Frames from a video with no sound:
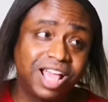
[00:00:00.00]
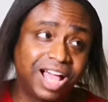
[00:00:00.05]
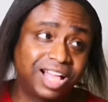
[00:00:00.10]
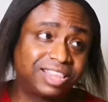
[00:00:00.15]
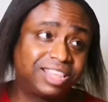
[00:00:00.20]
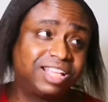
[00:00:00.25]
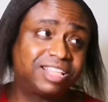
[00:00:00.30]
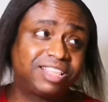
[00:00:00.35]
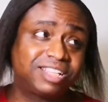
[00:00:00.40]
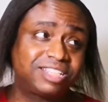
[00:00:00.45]
I
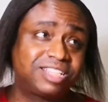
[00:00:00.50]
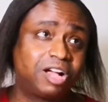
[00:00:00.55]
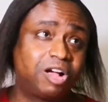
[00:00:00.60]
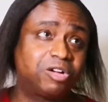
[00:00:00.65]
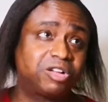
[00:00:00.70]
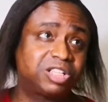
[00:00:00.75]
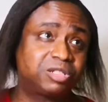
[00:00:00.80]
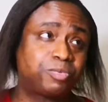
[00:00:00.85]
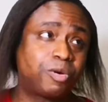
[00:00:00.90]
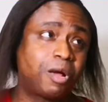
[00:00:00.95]
think the
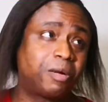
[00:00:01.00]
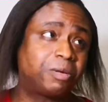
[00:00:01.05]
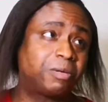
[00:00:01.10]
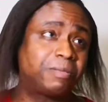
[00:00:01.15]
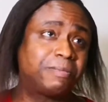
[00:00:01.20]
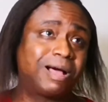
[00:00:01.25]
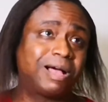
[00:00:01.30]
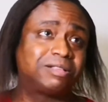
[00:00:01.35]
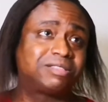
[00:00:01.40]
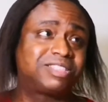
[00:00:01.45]
song is probably
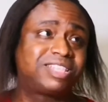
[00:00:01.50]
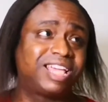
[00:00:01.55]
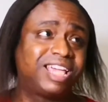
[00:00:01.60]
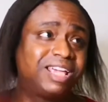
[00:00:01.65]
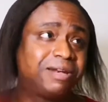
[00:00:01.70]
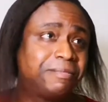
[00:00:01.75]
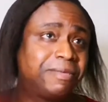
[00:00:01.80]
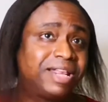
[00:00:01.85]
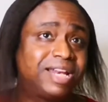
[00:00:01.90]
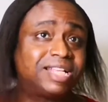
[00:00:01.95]
about
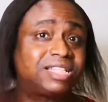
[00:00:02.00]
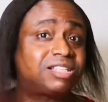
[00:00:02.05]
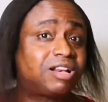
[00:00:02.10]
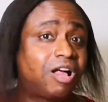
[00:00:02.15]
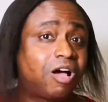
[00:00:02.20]
10 minutes